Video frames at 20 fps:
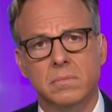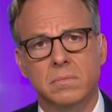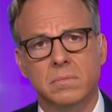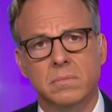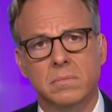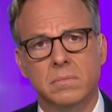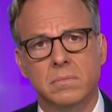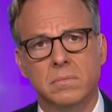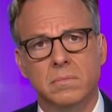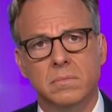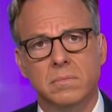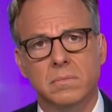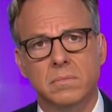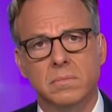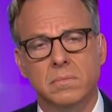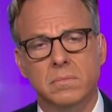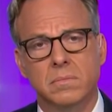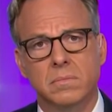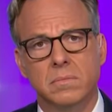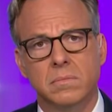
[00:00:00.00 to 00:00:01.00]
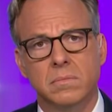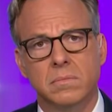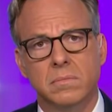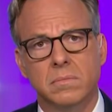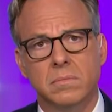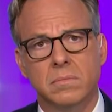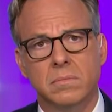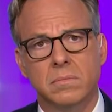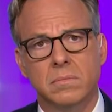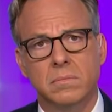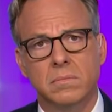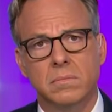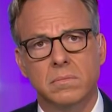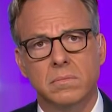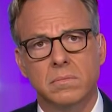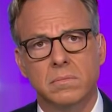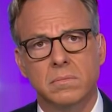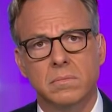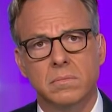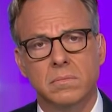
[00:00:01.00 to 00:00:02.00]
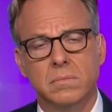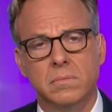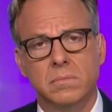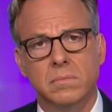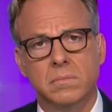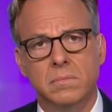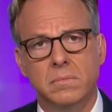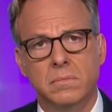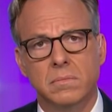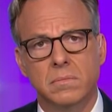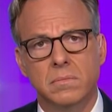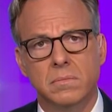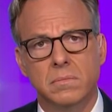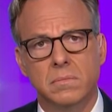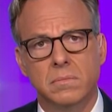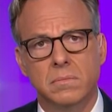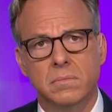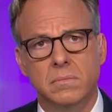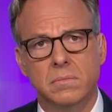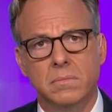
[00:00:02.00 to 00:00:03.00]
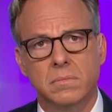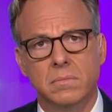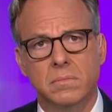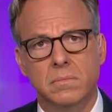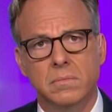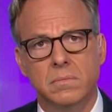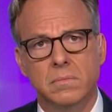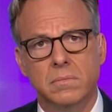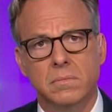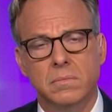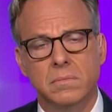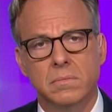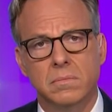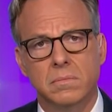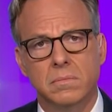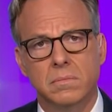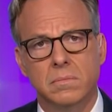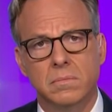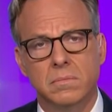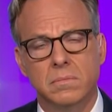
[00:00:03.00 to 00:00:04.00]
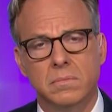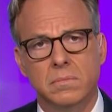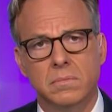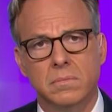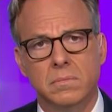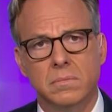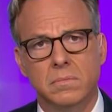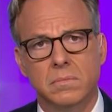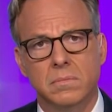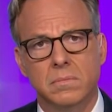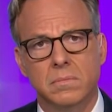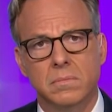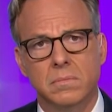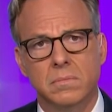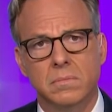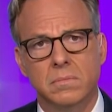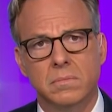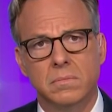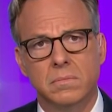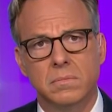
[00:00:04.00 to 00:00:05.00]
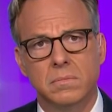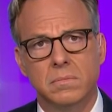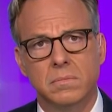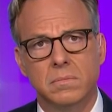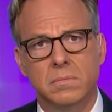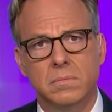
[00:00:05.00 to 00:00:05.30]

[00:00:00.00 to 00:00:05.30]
The person shown says nothing.